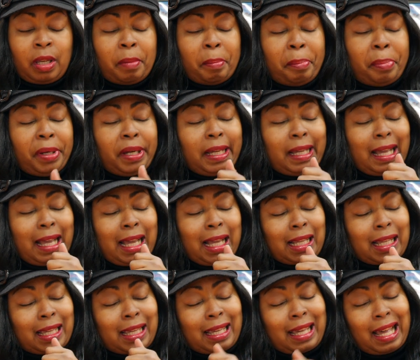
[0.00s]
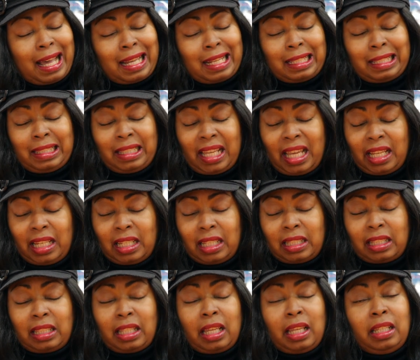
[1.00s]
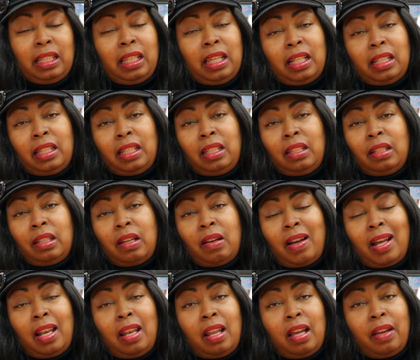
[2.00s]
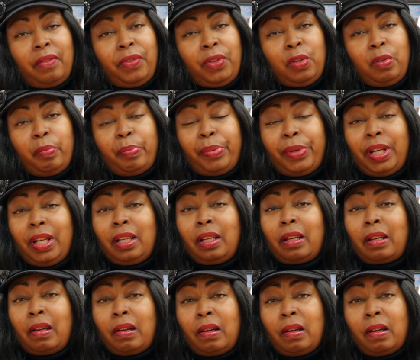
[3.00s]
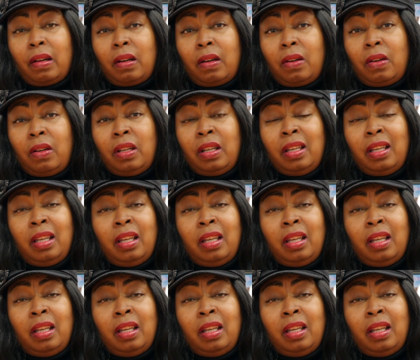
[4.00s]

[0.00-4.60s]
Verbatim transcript: But I gotta say this, and Yandy, you know, I love you, but girl,